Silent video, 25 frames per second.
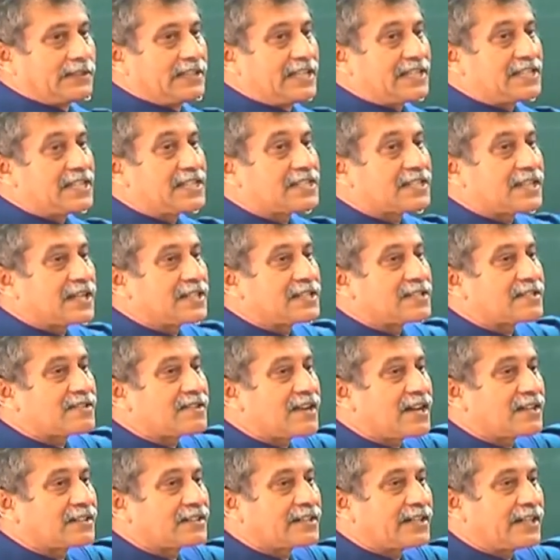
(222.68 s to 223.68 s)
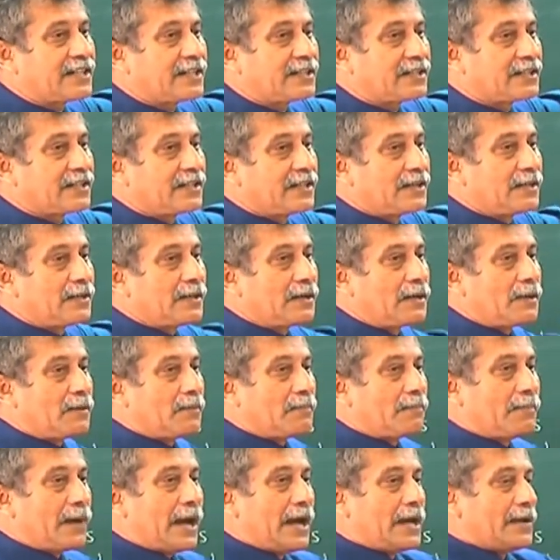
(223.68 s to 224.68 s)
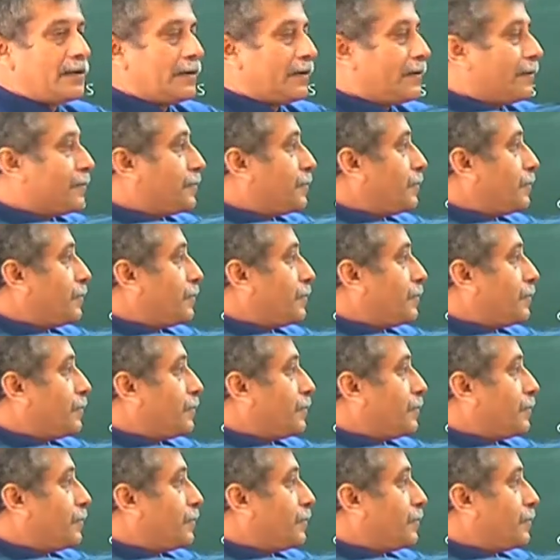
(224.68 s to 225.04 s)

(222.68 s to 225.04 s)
This is constructed by